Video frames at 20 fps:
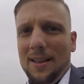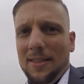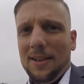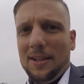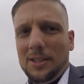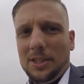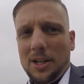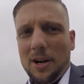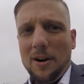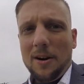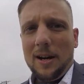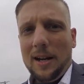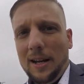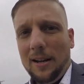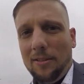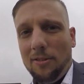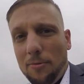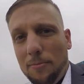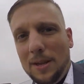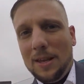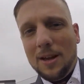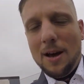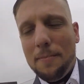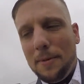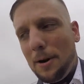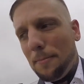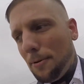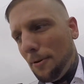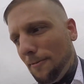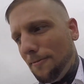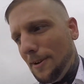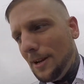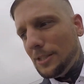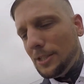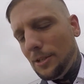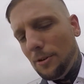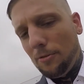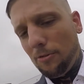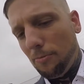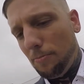the journey to becoming a
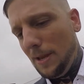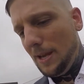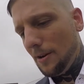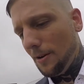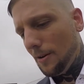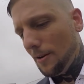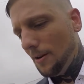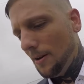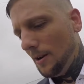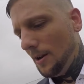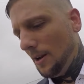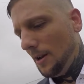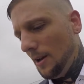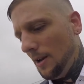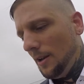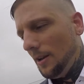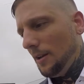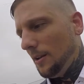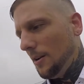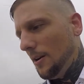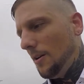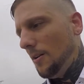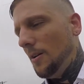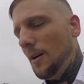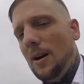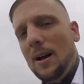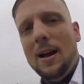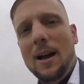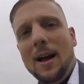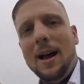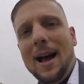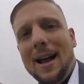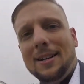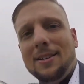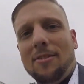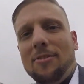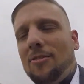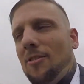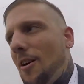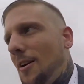professional speaker. You know, I
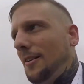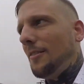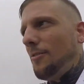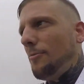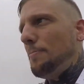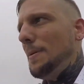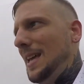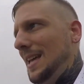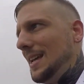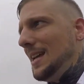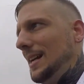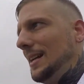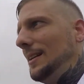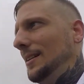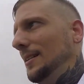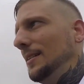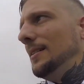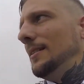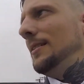just started speaking